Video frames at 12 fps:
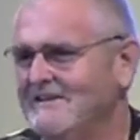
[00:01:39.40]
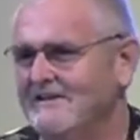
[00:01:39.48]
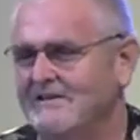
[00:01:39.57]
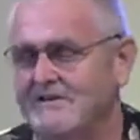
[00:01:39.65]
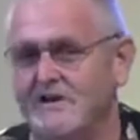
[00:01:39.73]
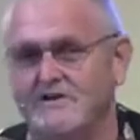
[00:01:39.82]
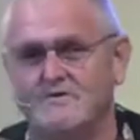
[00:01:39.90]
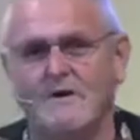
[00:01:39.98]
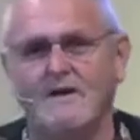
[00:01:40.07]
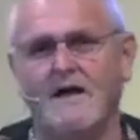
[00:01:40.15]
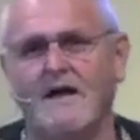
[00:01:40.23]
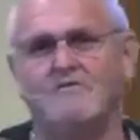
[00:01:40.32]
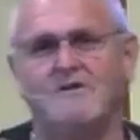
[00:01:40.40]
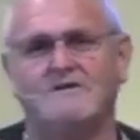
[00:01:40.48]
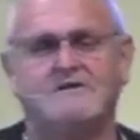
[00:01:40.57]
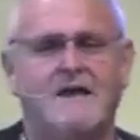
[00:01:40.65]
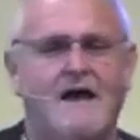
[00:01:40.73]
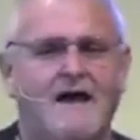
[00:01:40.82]
Because we love this
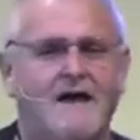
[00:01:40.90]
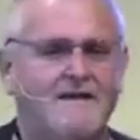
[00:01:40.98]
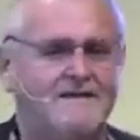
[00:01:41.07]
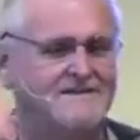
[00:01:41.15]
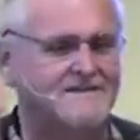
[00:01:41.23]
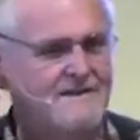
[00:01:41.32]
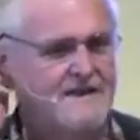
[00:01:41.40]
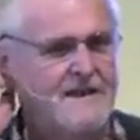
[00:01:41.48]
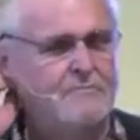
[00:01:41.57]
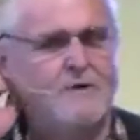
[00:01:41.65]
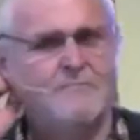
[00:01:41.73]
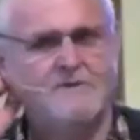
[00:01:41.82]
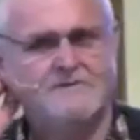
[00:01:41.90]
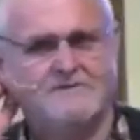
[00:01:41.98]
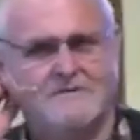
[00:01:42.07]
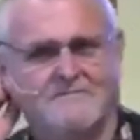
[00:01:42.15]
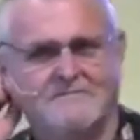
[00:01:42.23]
guy, and we miss him.